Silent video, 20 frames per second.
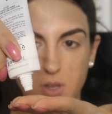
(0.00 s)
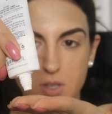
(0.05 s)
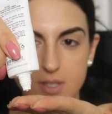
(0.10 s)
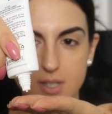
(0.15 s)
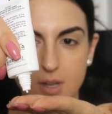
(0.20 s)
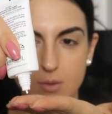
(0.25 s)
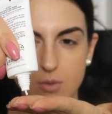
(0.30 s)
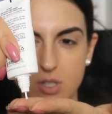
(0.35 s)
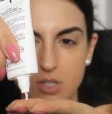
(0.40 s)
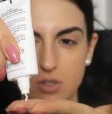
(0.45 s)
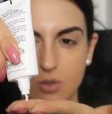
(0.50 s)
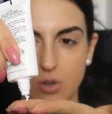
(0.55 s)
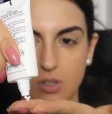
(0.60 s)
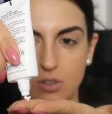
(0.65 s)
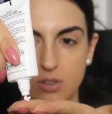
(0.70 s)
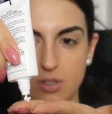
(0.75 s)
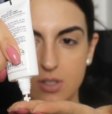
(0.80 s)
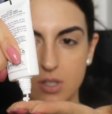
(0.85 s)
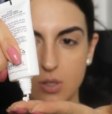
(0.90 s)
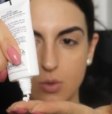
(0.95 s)
So I'm just
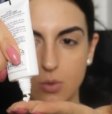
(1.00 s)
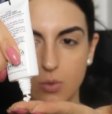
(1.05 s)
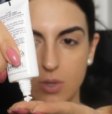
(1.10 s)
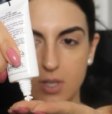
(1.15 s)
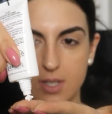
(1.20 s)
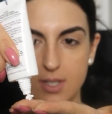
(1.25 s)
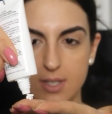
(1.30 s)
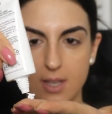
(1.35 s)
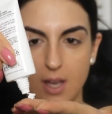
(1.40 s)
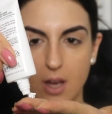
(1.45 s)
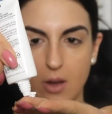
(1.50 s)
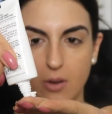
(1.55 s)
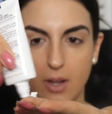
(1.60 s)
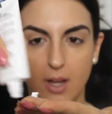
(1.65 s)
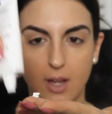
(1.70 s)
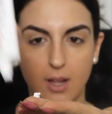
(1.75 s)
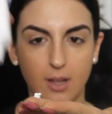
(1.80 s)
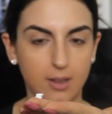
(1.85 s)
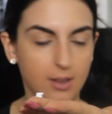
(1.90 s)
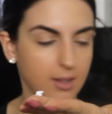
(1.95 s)
going to squeeze out
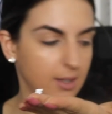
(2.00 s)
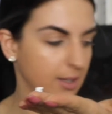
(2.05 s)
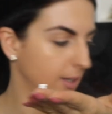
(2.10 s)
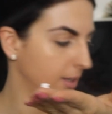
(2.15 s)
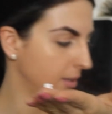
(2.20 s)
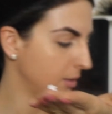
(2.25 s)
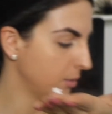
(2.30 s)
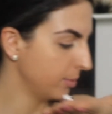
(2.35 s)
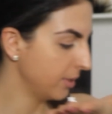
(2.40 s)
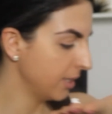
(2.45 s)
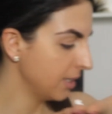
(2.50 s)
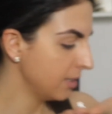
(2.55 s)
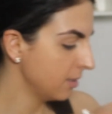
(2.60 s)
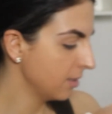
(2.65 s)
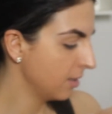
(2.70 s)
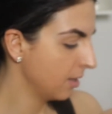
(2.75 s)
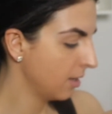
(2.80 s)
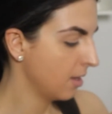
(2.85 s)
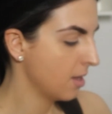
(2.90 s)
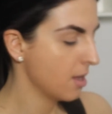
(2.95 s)
a little bit